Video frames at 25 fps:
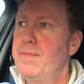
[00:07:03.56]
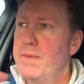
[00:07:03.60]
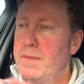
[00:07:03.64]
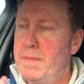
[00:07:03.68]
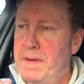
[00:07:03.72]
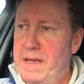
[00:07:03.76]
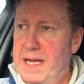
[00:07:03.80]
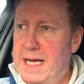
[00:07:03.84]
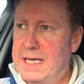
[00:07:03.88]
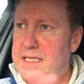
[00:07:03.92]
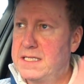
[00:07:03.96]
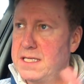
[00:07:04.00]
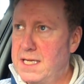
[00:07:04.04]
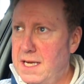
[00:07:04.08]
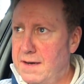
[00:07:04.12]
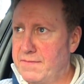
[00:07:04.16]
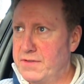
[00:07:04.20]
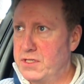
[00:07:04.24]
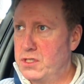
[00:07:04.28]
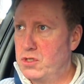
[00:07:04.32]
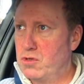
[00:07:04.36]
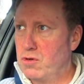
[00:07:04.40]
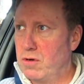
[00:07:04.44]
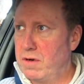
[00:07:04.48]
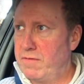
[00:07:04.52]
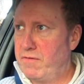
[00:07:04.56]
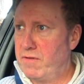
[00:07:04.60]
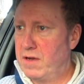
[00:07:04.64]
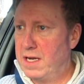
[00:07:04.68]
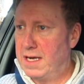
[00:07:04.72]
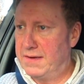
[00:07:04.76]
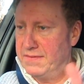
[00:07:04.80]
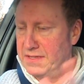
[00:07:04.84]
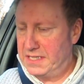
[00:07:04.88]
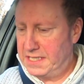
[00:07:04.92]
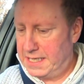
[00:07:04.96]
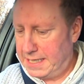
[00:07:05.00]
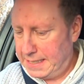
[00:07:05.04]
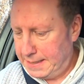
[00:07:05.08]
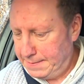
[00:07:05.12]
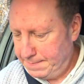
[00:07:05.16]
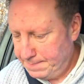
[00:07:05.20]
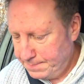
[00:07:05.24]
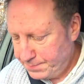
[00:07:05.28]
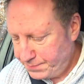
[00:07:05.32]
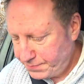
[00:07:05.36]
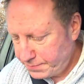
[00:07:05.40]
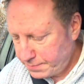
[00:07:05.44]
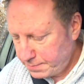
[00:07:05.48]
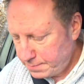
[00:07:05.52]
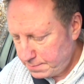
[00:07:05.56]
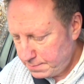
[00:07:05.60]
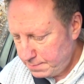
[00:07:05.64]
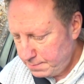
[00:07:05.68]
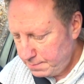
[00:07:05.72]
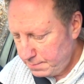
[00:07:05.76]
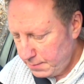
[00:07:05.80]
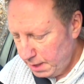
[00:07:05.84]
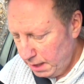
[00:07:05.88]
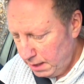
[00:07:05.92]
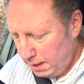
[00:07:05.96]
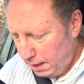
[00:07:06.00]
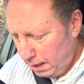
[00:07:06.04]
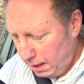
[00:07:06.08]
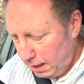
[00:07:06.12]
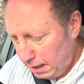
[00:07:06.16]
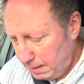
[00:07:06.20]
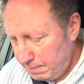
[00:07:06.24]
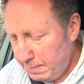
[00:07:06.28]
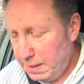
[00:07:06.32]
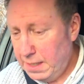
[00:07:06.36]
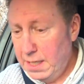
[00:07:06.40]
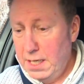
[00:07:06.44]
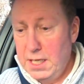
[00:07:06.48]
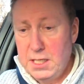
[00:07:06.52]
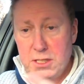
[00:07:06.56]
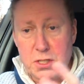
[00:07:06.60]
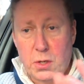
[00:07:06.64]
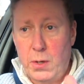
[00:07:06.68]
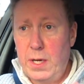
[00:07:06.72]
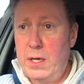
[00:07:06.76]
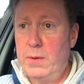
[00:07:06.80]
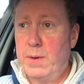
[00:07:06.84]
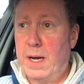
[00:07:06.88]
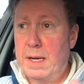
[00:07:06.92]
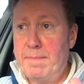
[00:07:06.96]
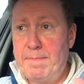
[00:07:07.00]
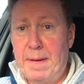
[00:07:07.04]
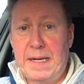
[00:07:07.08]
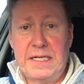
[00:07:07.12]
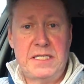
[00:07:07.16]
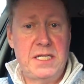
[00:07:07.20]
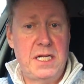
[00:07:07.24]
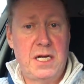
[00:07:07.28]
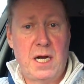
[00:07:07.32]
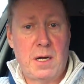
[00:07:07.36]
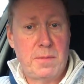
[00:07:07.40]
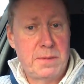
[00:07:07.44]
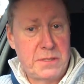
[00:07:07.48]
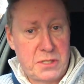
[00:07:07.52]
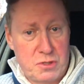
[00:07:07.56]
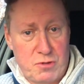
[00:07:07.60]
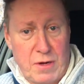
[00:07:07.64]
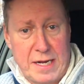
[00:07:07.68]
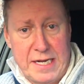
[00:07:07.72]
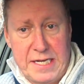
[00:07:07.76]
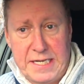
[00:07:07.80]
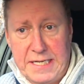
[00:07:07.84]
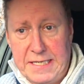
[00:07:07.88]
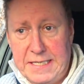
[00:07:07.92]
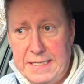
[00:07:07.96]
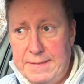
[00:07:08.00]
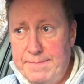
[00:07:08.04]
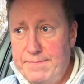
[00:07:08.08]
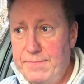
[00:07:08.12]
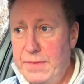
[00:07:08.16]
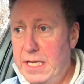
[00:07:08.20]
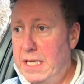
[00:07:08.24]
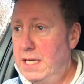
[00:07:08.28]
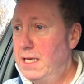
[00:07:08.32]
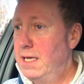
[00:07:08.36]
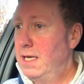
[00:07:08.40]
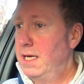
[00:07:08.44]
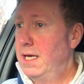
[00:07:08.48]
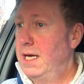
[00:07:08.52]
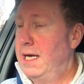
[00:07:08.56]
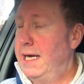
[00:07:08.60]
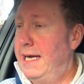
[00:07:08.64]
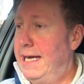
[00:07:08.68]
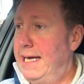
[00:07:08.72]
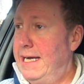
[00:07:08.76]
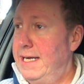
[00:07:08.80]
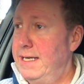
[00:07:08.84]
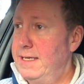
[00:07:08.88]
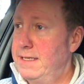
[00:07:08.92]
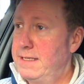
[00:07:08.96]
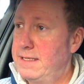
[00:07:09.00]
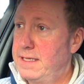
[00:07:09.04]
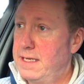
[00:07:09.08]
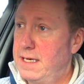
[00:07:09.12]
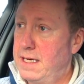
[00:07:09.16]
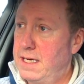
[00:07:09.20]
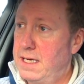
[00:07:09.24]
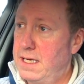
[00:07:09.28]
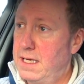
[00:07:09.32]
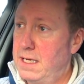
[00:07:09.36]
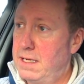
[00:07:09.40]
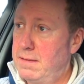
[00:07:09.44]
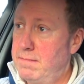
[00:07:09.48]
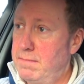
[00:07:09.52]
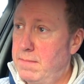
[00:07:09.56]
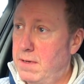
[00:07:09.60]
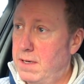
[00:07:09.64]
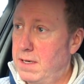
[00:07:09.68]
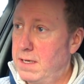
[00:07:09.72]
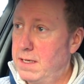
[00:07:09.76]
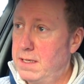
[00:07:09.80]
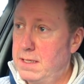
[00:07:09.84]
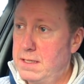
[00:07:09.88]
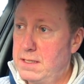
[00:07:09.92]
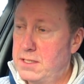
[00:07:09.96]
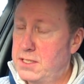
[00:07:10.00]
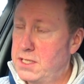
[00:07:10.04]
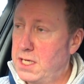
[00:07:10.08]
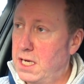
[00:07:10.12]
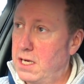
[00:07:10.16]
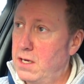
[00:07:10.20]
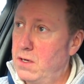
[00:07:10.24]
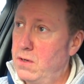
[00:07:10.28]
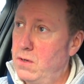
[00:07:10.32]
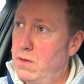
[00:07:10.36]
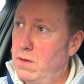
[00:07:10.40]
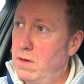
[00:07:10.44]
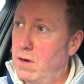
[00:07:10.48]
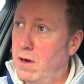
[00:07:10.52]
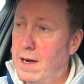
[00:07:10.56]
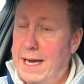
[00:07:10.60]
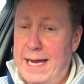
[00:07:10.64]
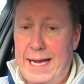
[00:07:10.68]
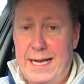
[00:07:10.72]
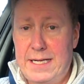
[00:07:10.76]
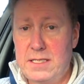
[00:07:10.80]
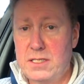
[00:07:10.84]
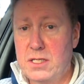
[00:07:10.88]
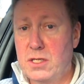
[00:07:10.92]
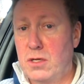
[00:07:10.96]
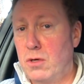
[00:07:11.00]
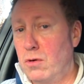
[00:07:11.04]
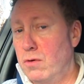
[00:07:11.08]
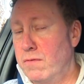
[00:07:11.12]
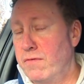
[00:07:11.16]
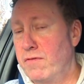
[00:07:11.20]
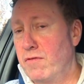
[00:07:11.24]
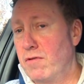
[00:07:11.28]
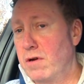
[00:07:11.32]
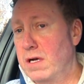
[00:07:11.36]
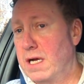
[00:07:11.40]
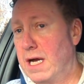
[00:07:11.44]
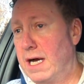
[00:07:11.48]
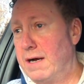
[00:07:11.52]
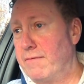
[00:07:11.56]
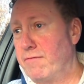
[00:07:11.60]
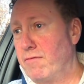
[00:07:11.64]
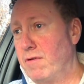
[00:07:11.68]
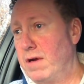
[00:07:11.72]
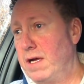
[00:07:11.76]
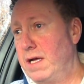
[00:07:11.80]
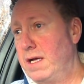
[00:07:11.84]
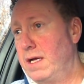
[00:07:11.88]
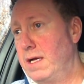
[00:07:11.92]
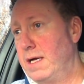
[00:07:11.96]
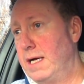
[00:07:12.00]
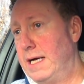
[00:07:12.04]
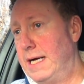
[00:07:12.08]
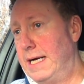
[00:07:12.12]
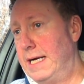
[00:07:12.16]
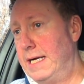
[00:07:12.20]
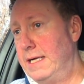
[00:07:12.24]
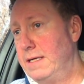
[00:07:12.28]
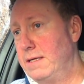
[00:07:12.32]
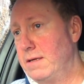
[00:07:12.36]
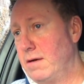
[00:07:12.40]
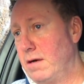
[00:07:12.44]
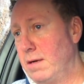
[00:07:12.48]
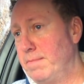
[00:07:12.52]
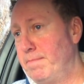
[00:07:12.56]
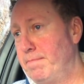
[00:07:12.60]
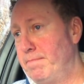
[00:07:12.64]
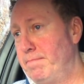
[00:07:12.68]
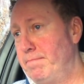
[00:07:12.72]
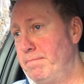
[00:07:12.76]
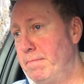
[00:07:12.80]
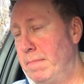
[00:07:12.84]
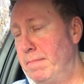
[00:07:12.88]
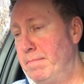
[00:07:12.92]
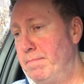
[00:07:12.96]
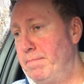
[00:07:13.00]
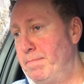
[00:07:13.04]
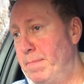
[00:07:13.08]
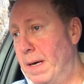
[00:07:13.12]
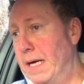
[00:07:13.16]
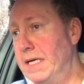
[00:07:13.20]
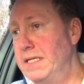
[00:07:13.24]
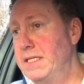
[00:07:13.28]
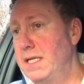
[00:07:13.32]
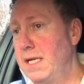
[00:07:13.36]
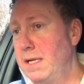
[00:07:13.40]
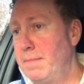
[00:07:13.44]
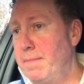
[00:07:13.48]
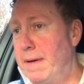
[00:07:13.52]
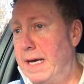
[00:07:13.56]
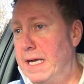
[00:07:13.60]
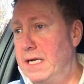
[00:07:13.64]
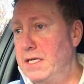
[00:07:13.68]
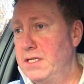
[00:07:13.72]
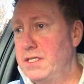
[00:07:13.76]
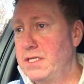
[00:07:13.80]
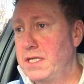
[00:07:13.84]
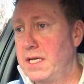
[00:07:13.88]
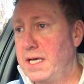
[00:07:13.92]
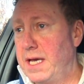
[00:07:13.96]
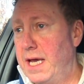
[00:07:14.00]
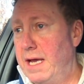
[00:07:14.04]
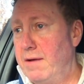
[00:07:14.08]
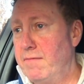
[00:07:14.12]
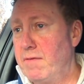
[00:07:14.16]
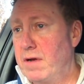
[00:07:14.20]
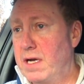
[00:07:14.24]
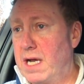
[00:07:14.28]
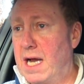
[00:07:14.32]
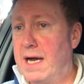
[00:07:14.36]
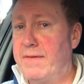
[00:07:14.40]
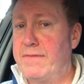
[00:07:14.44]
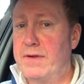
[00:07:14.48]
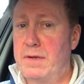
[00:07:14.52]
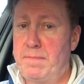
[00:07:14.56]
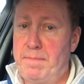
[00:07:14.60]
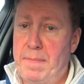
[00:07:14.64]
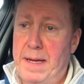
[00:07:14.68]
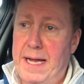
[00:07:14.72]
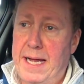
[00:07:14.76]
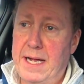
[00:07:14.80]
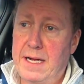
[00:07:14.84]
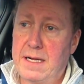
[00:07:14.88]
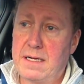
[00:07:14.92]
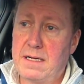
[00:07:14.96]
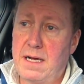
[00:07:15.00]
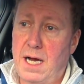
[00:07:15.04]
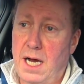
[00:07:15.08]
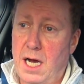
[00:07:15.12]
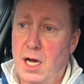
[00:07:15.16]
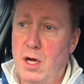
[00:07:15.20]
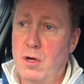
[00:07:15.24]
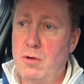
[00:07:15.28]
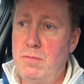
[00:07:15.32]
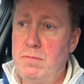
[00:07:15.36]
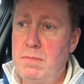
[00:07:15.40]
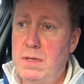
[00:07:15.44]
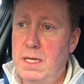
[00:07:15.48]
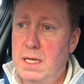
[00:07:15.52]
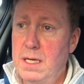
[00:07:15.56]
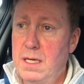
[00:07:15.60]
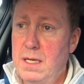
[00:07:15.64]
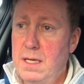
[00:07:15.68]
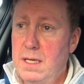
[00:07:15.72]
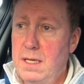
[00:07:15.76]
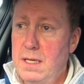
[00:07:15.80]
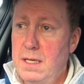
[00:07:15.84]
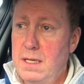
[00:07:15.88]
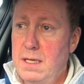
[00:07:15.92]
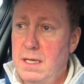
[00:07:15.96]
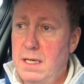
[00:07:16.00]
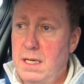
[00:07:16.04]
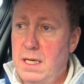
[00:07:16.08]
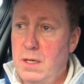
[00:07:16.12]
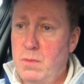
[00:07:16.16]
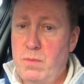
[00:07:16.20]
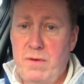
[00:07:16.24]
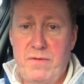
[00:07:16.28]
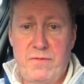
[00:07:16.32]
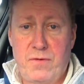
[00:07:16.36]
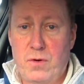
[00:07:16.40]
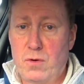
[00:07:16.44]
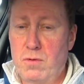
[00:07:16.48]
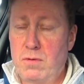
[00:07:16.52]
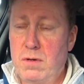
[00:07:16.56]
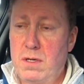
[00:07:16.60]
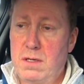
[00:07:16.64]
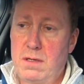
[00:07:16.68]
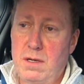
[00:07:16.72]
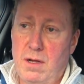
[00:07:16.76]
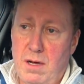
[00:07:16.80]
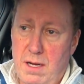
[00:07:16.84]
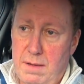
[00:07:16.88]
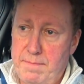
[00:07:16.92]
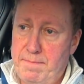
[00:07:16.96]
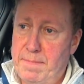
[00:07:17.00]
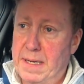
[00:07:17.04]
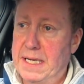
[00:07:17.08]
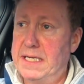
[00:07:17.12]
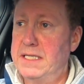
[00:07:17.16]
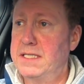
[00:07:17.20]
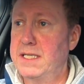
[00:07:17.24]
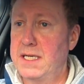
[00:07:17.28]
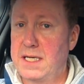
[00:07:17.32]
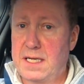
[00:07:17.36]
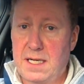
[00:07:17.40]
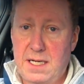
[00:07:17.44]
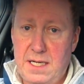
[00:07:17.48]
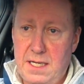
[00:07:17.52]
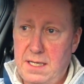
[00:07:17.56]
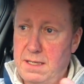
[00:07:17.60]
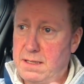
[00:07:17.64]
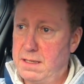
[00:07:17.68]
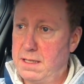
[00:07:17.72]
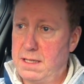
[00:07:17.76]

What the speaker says: But that's another story for another day. So anyway, basically I was stranded, and so I had to call for recovery, and I basically managed to get recovered back home with all, like, basically